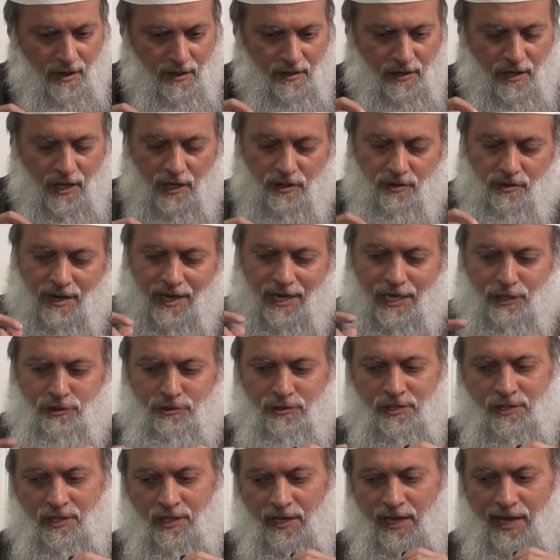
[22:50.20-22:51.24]
the other
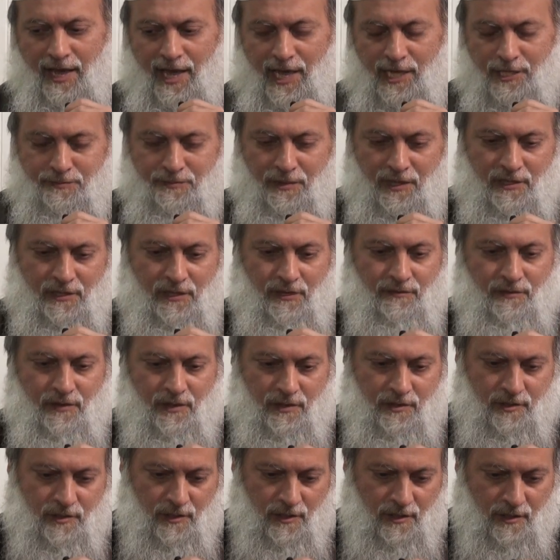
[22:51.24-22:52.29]
interesting aspect of
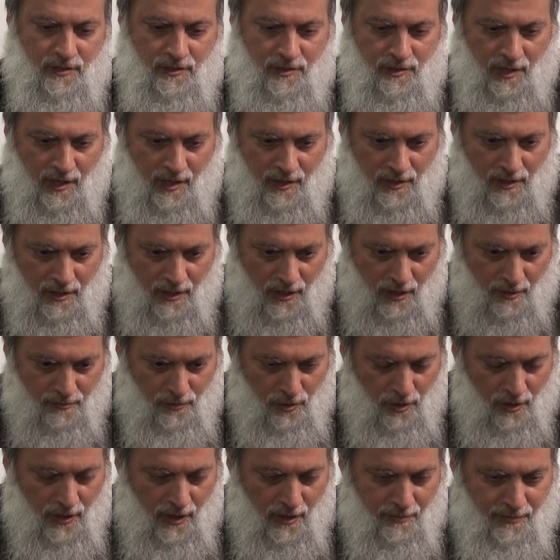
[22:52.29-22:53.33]
this is that
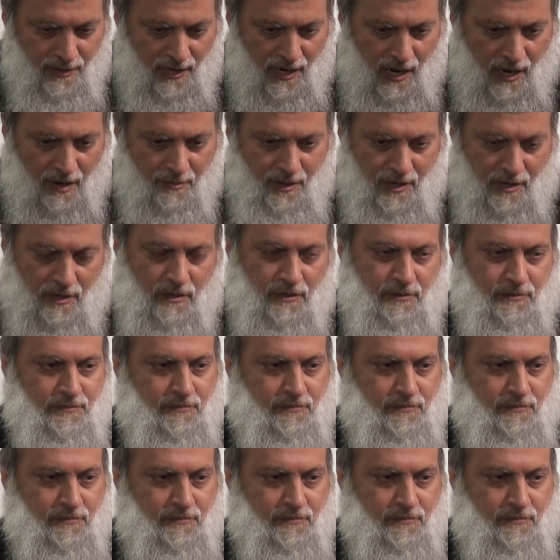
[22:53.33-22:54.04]
Abdullah ibn Amr,